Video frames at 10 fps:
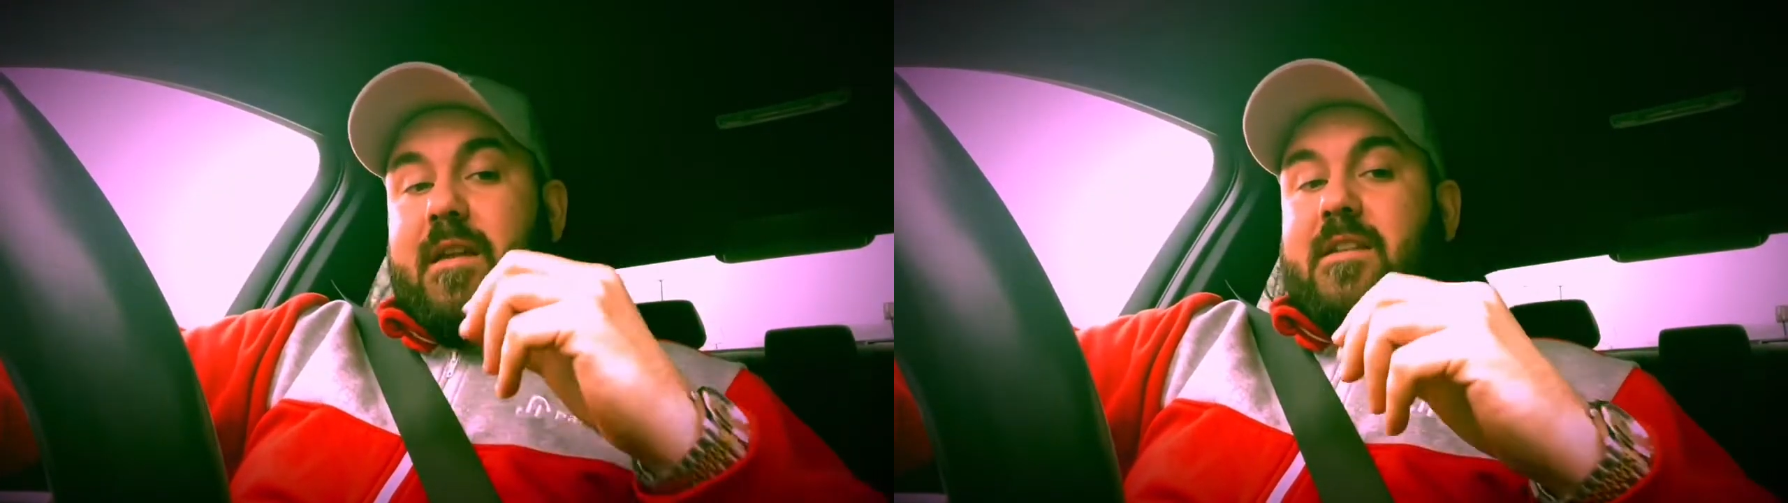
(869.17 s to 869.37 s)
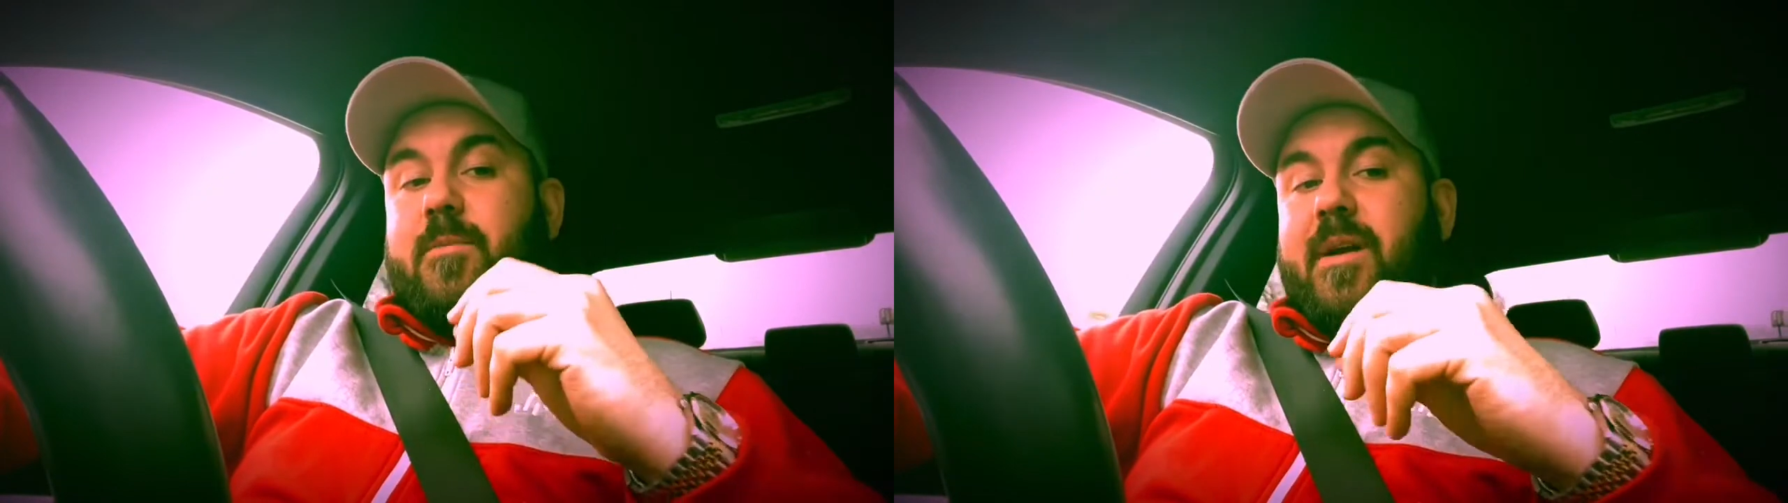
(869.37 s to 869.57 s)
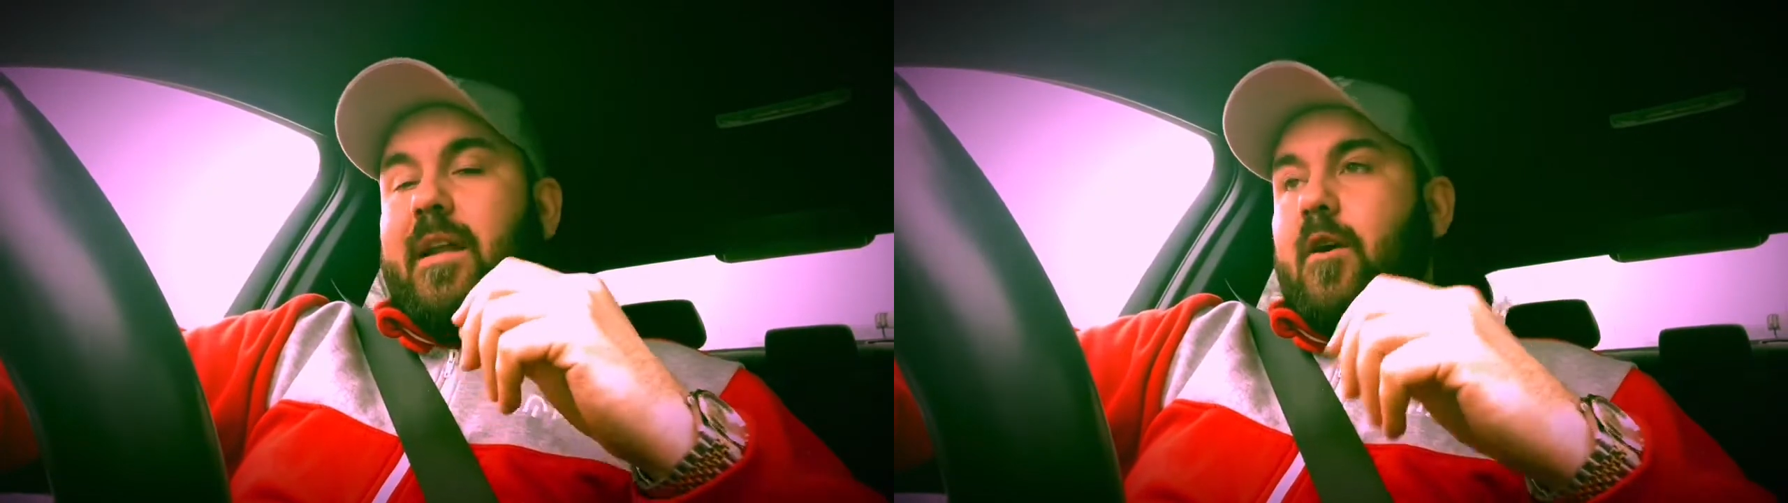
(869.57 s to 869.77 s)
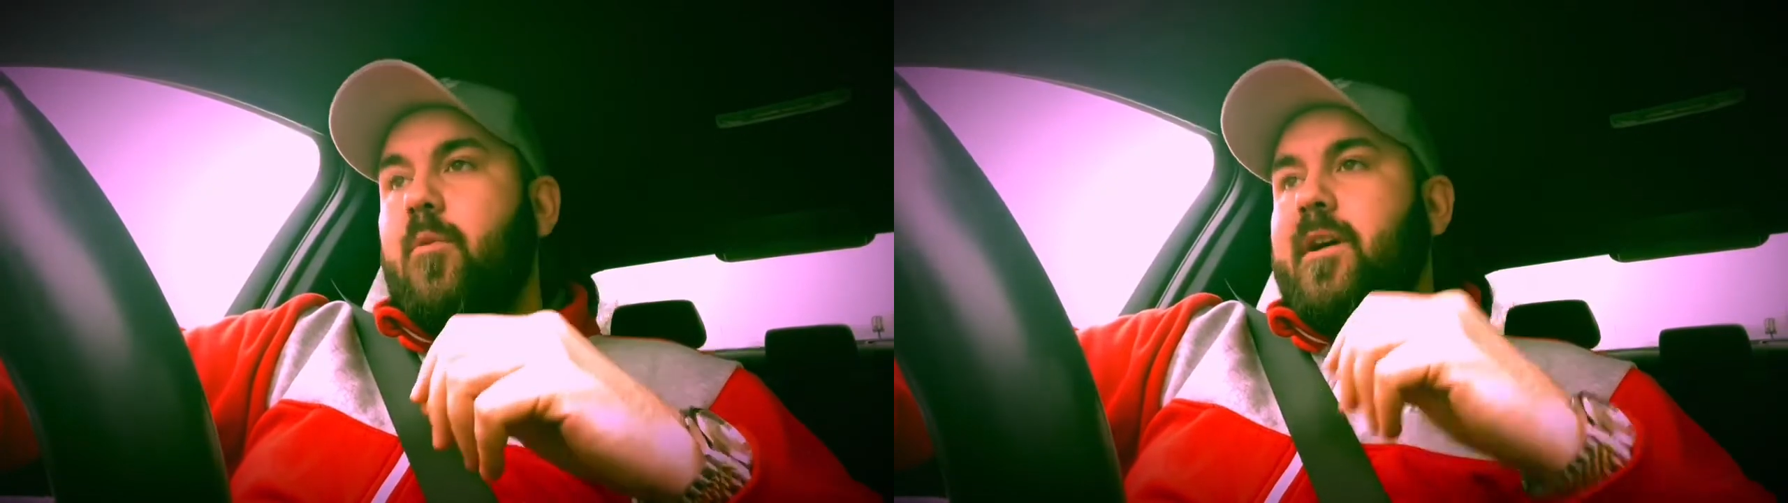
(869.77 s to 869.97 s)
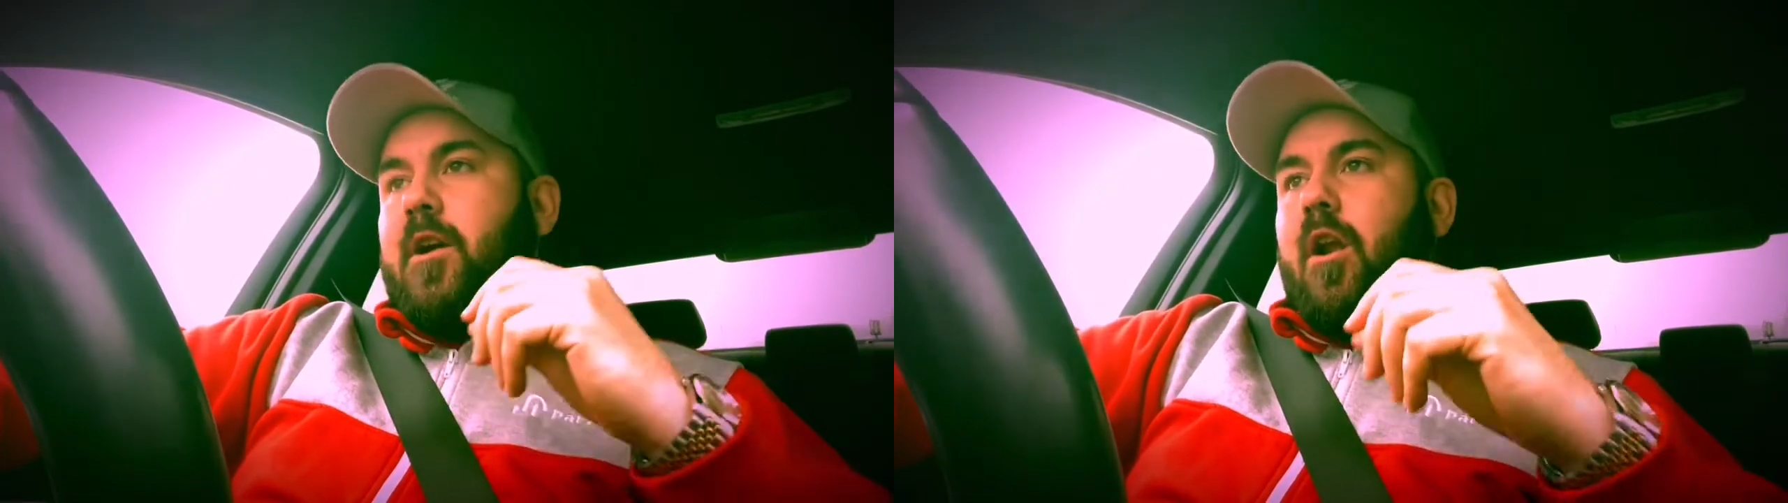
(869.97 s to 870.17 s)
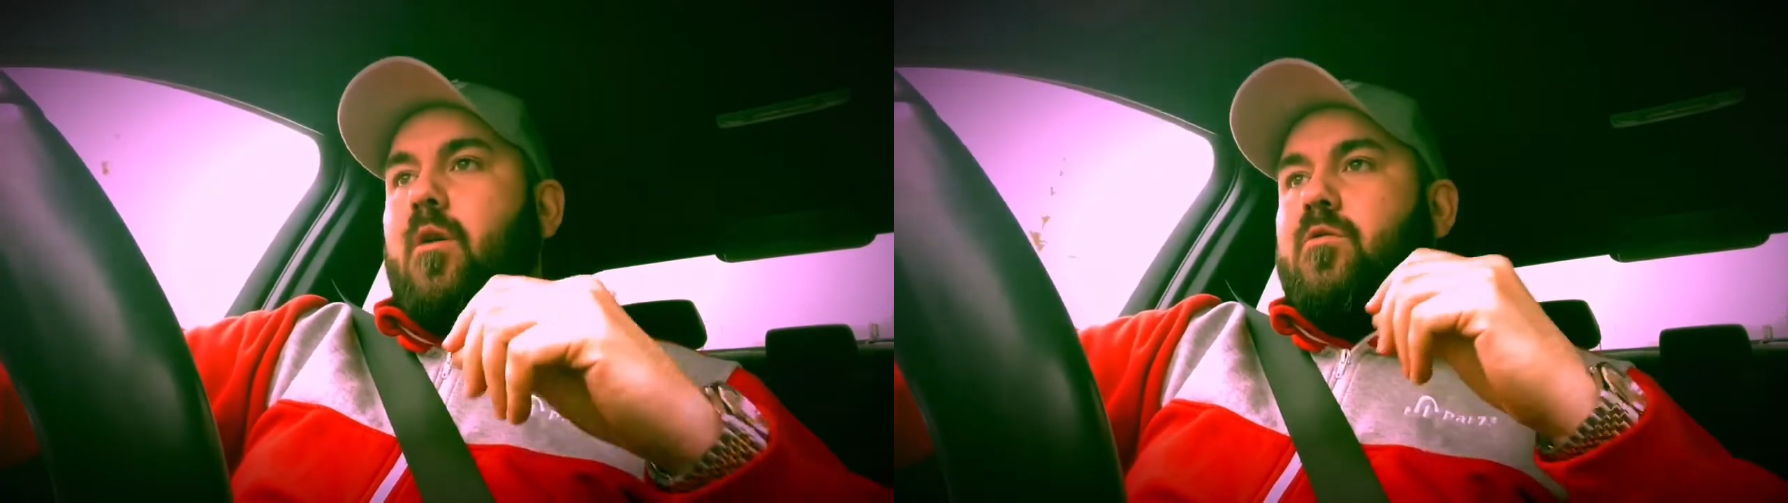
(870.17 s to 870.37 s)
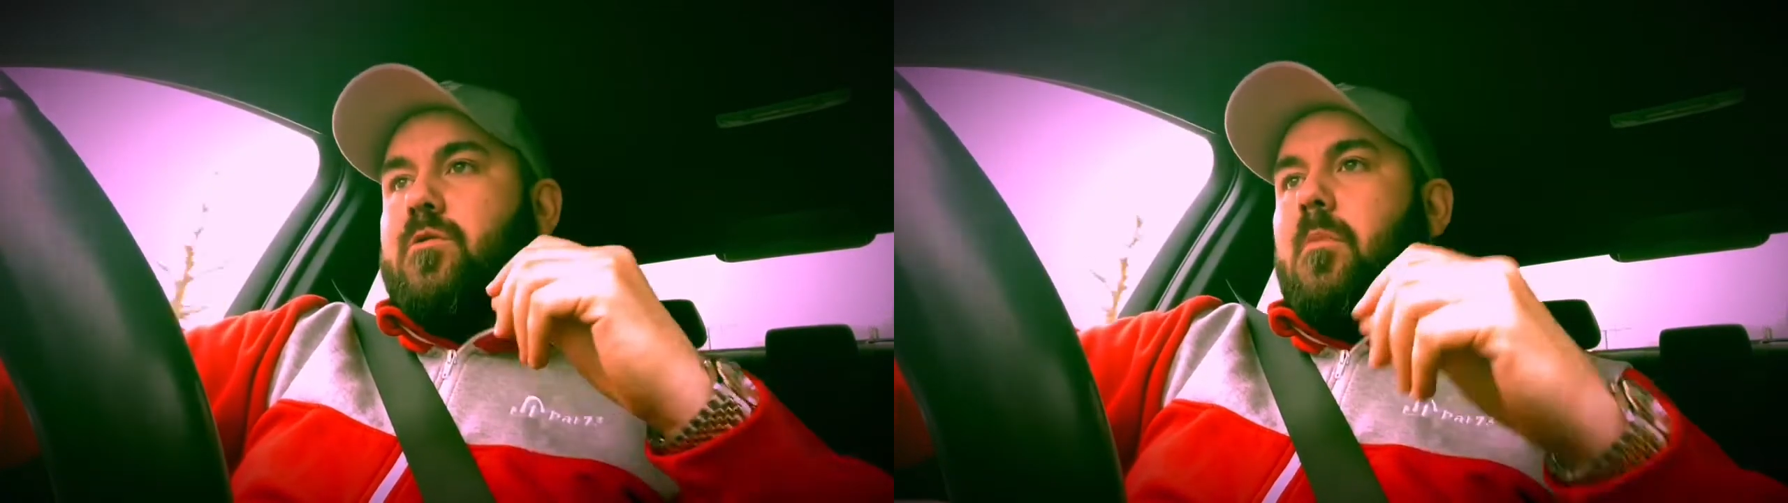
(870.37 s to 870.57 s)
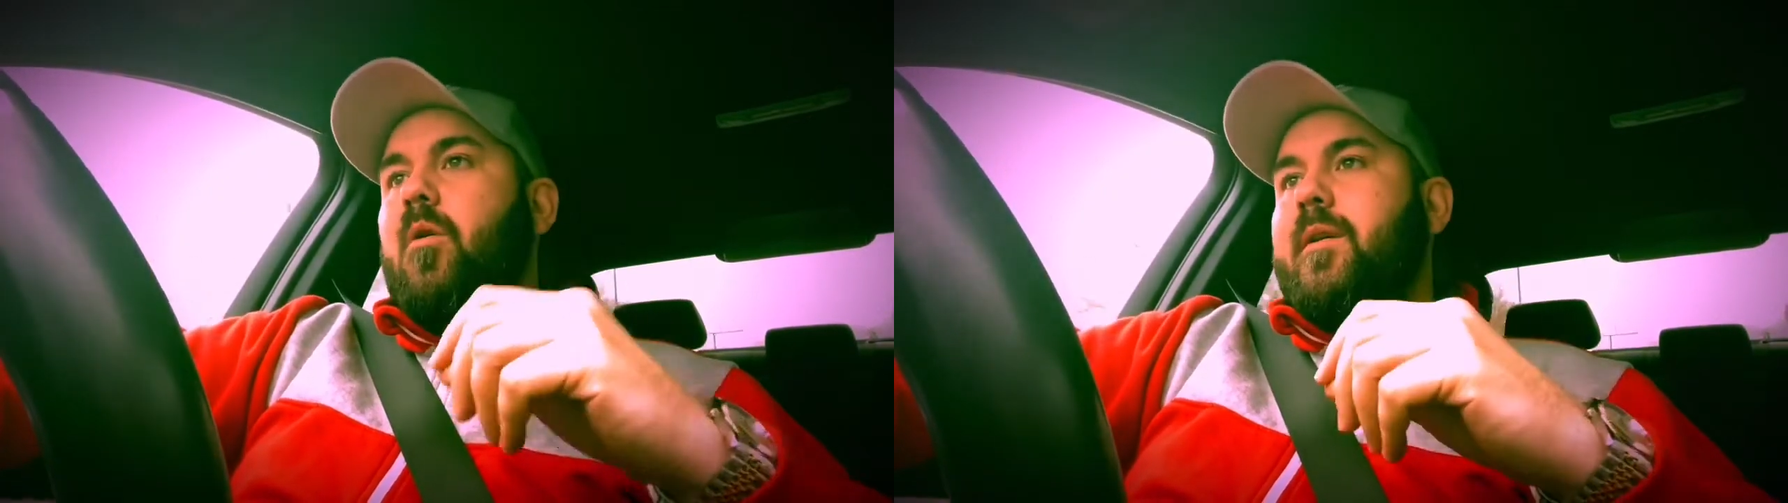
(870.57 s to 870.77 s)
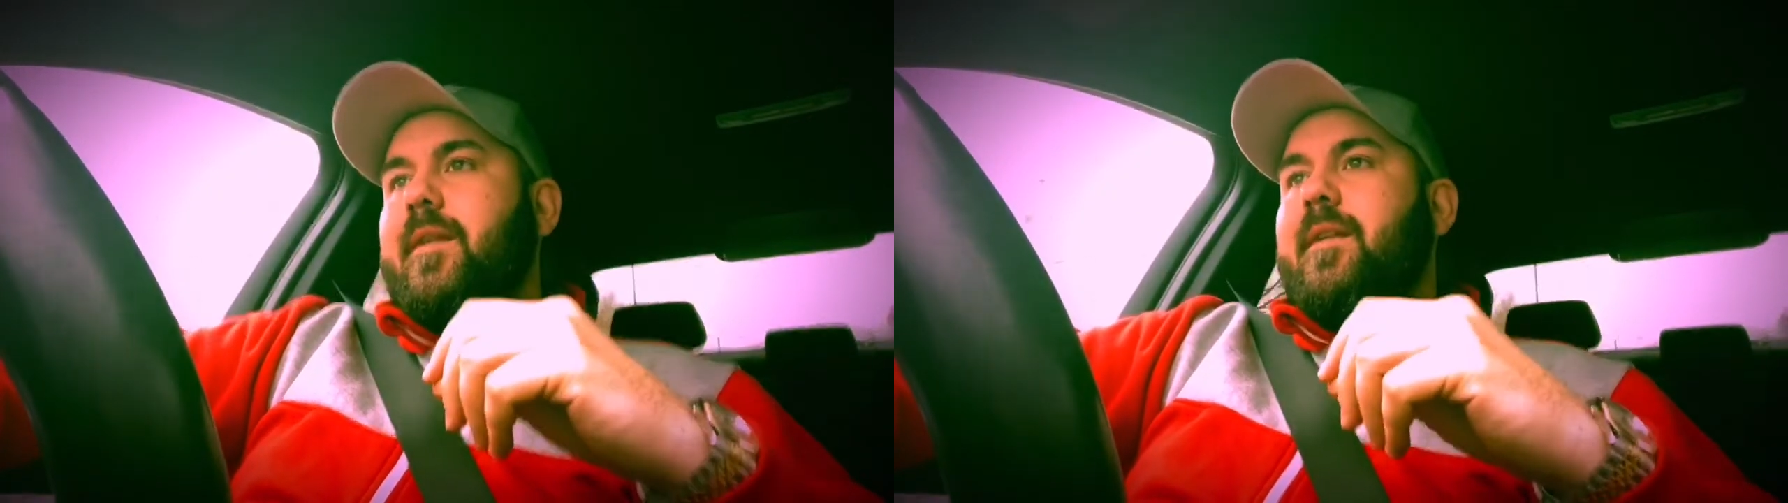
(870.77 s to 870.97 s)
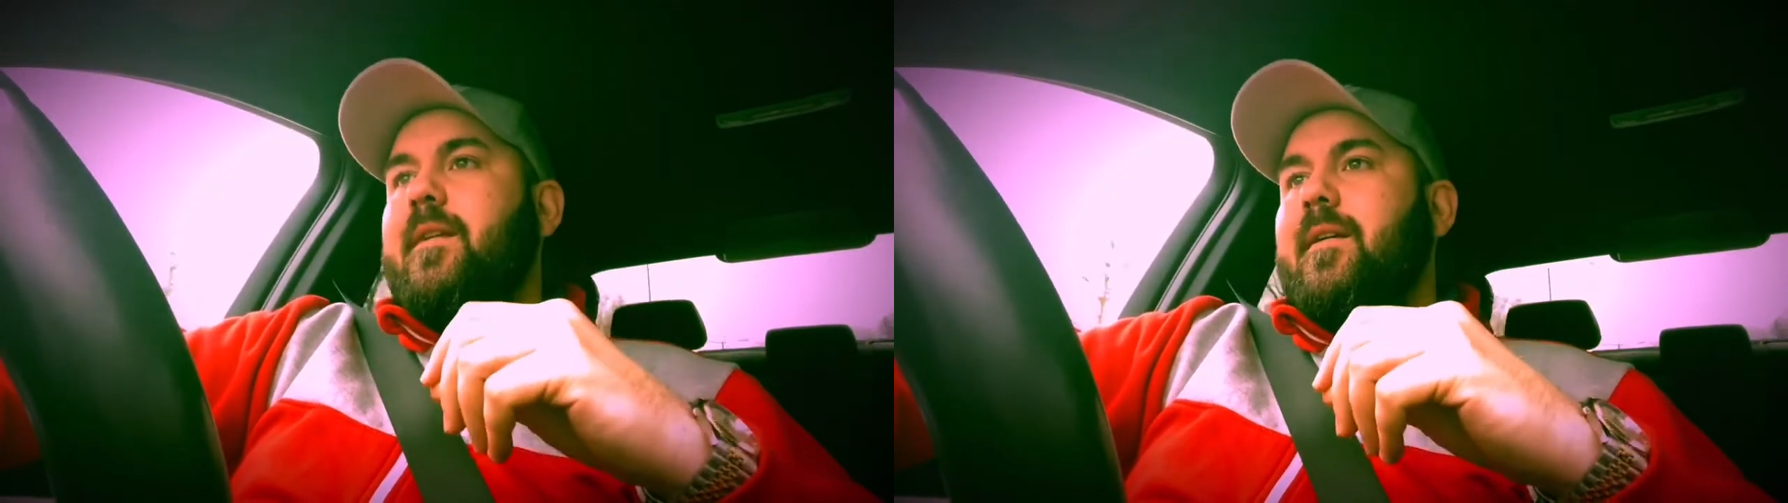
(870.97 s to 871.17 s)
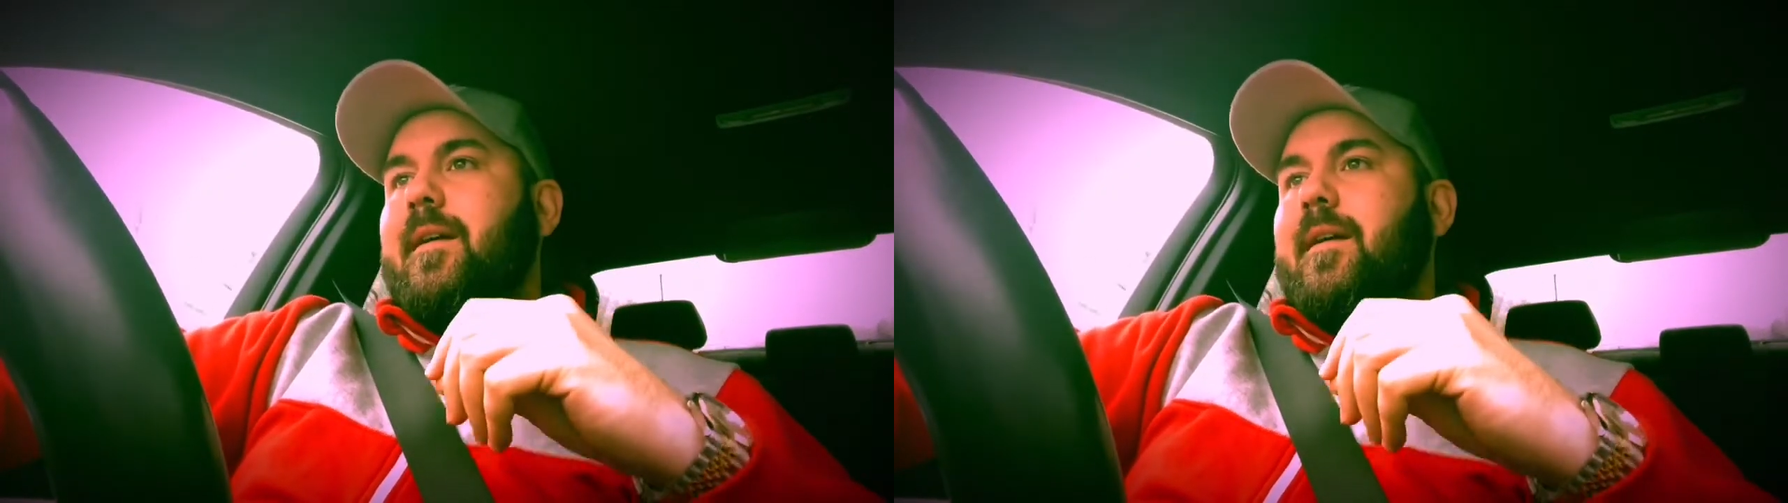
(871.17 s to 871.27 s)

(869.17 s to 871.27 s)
need to be a little bit closed-minded